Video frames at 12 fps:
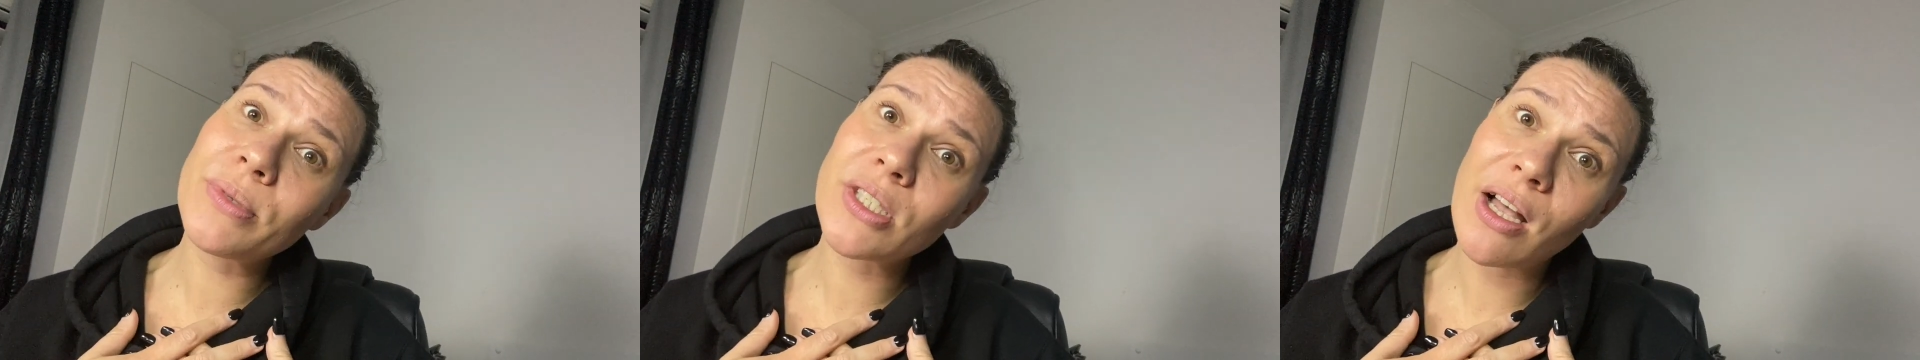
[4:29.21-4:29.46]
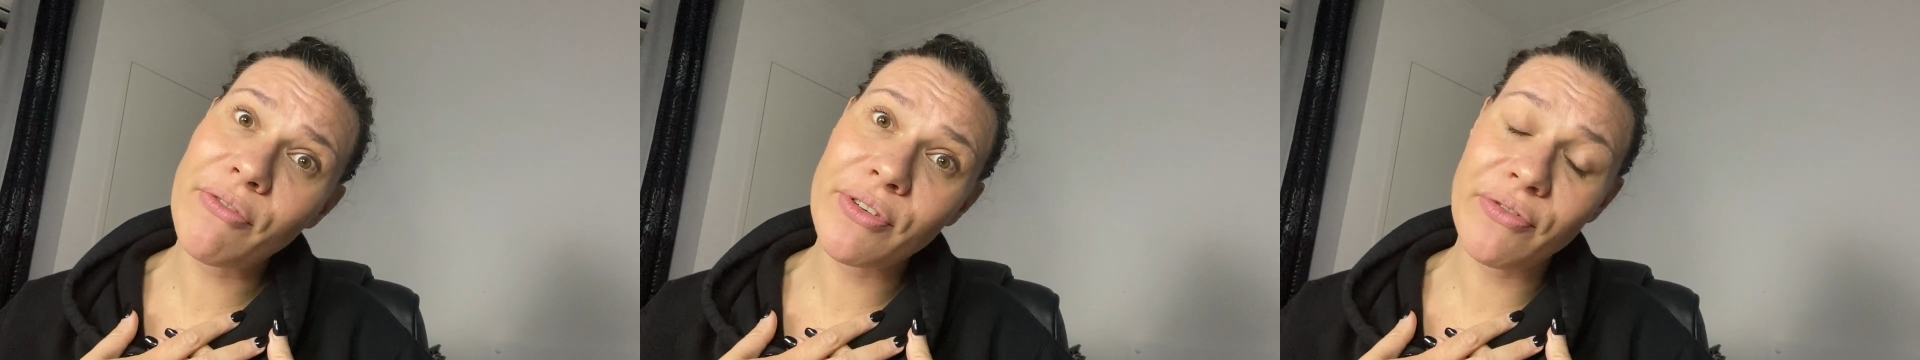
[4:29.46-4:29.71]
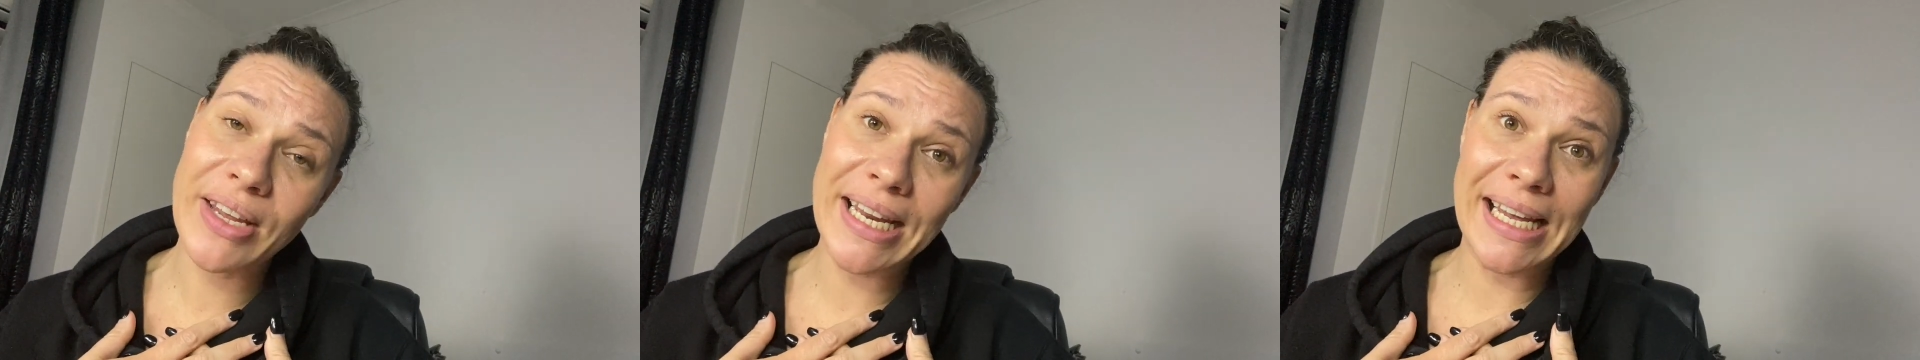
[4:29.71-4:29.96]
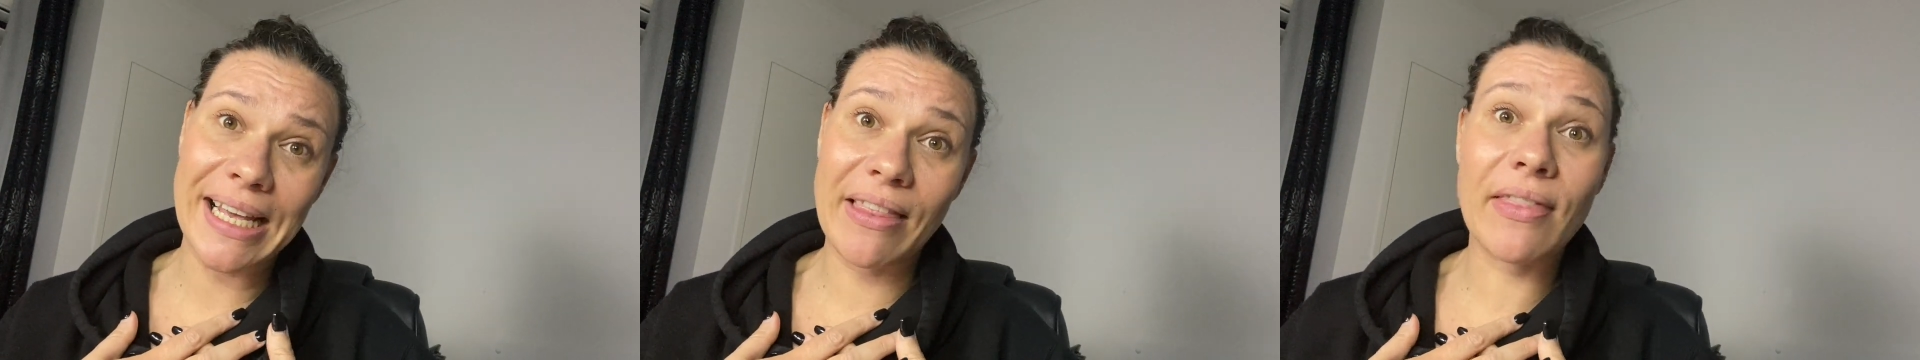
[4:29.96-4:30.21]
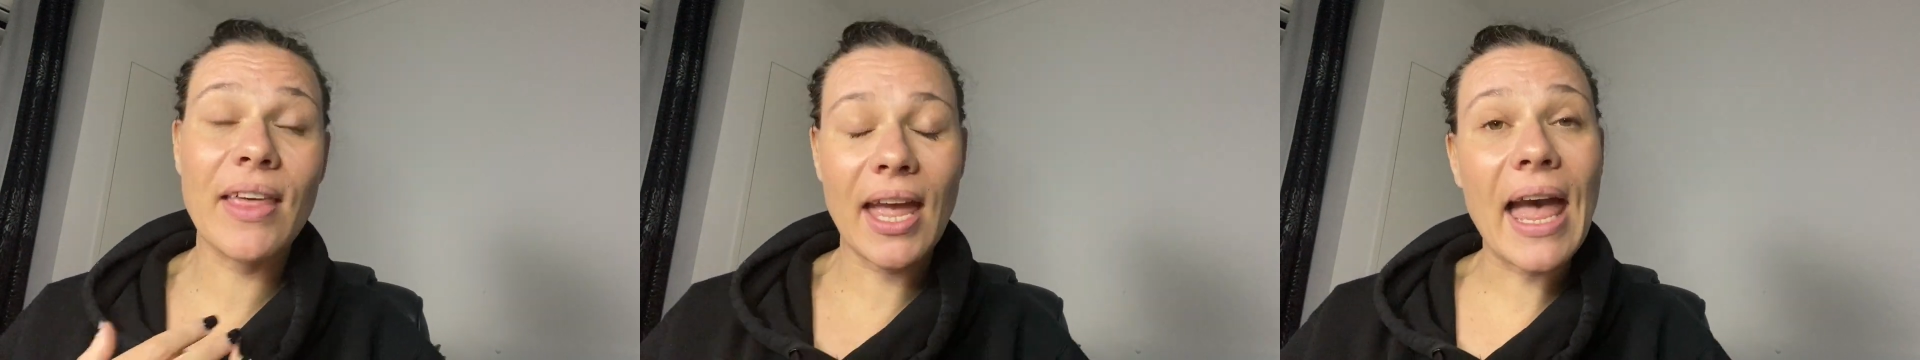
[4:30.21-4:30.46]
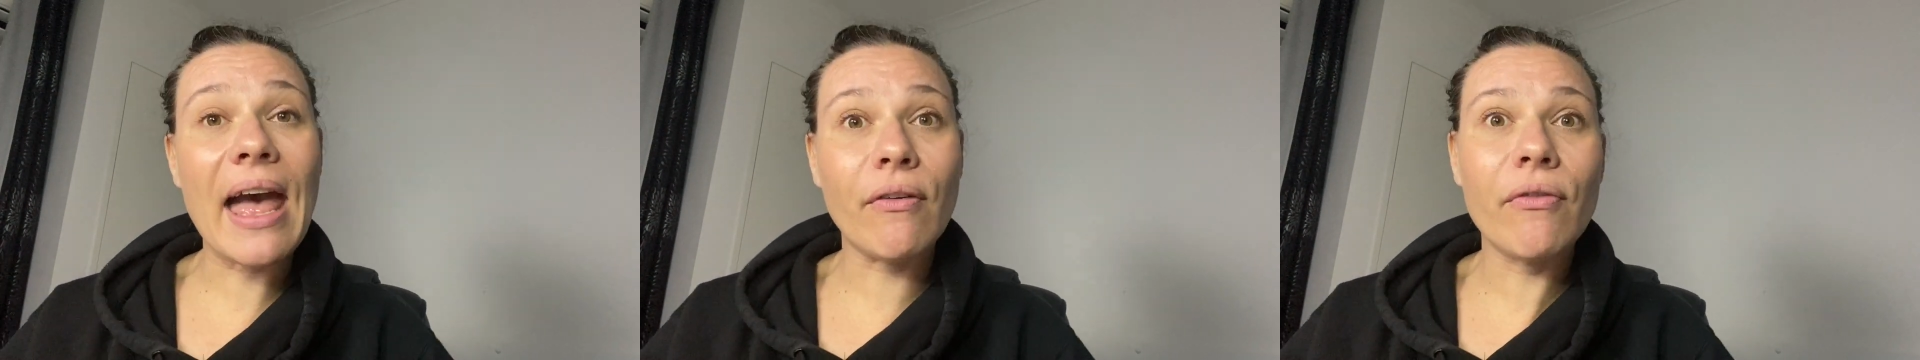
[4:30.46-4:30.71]
soft feeling that they
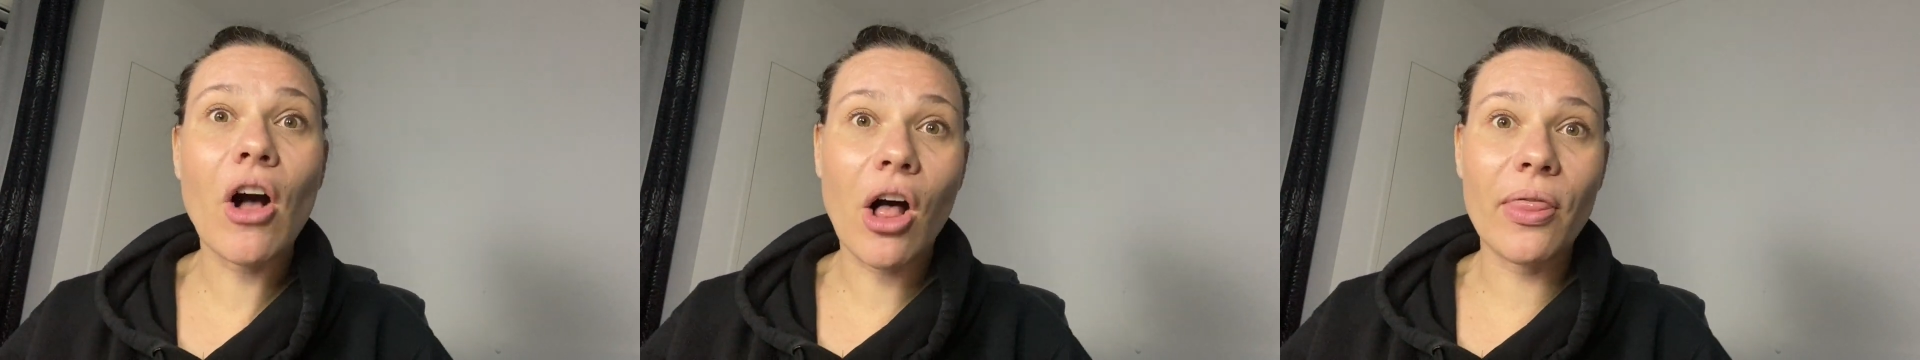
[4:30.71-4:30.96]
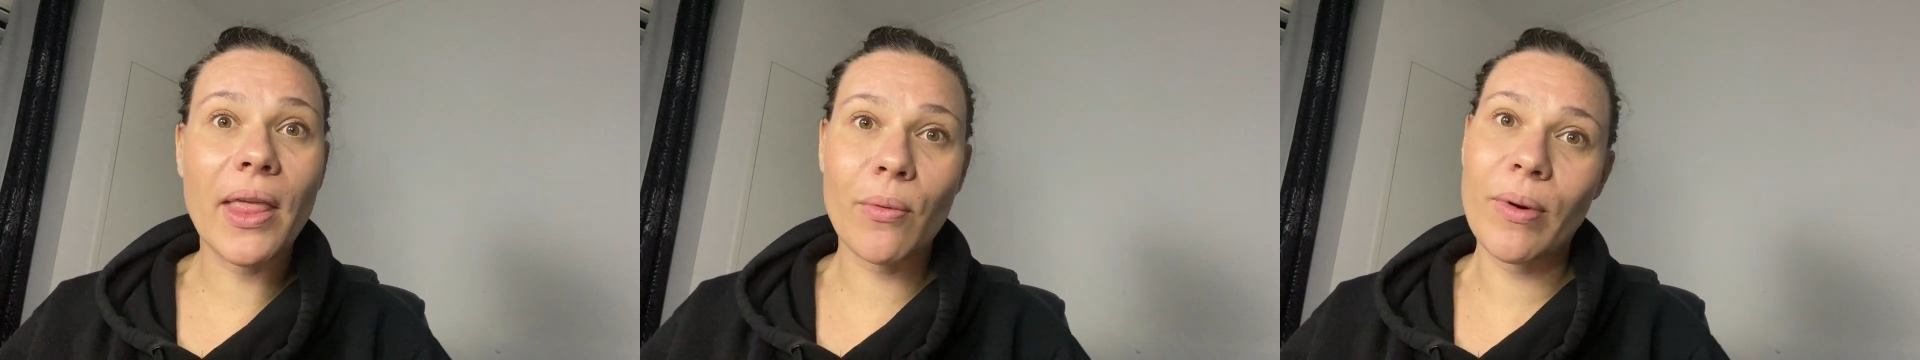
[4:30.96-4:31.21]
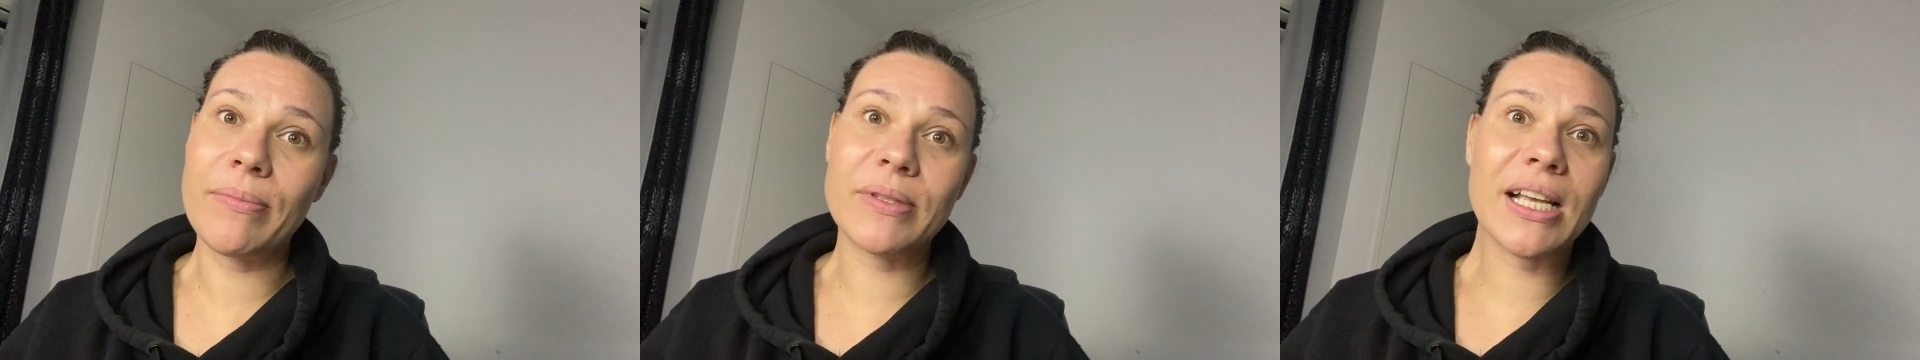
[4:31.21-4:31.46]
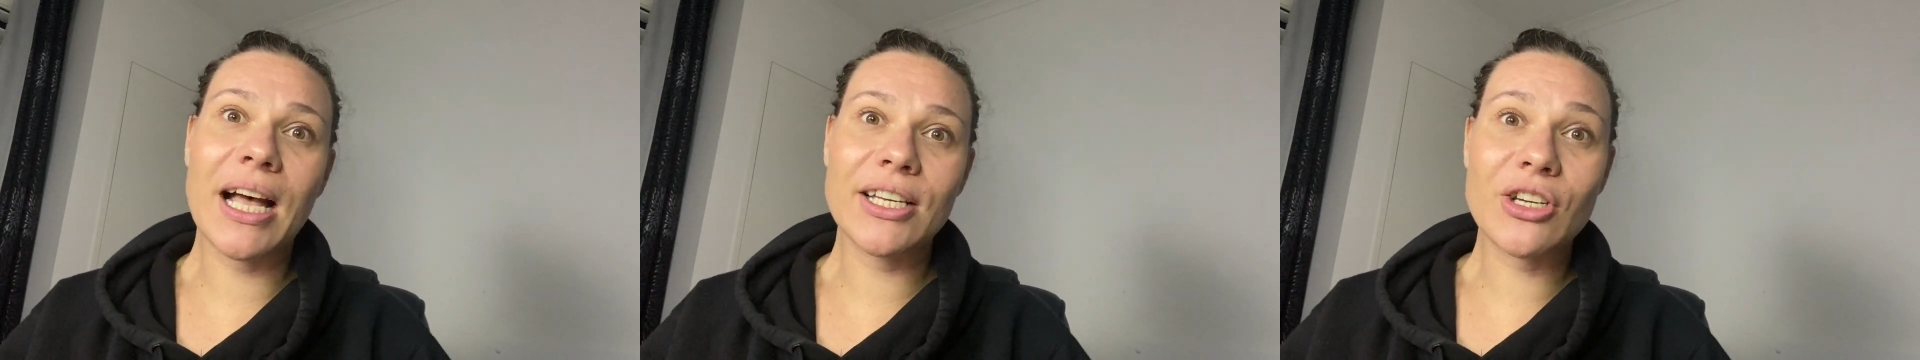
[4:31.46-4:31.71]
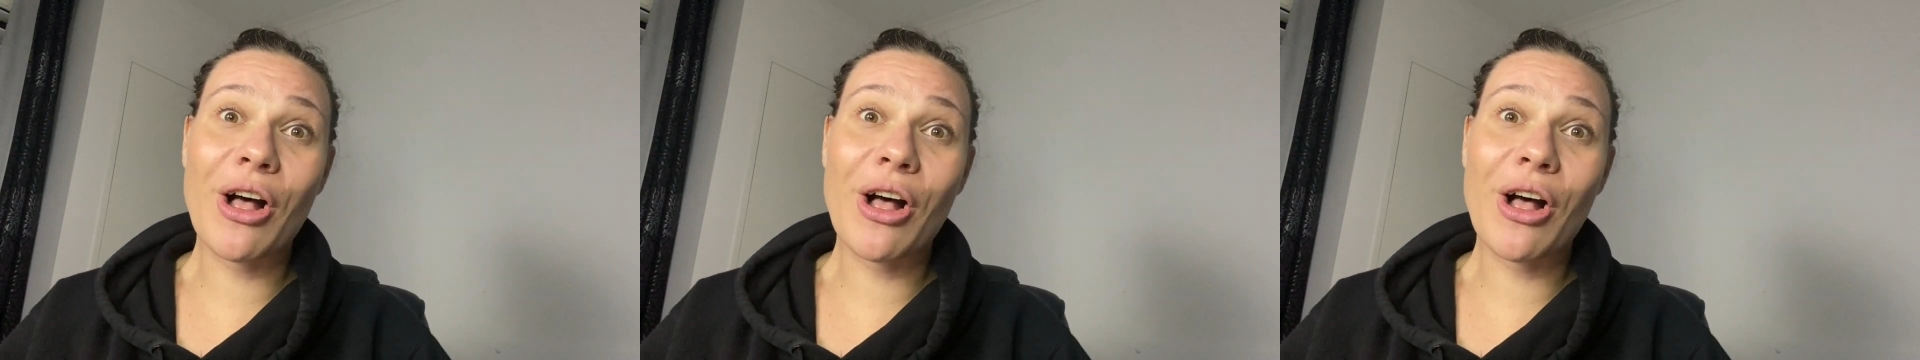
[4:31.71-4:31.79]
have on their website